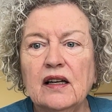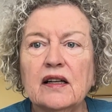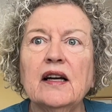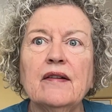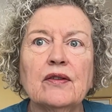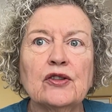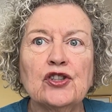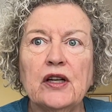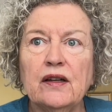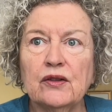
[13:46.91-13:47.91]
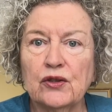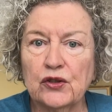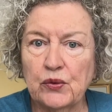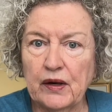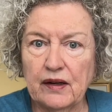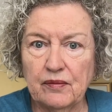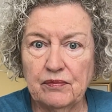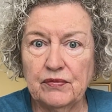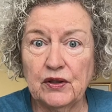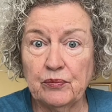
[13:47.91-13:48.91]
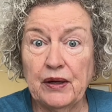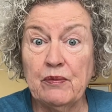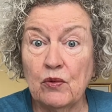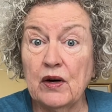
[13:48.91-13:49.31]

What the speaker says: covered shelters where people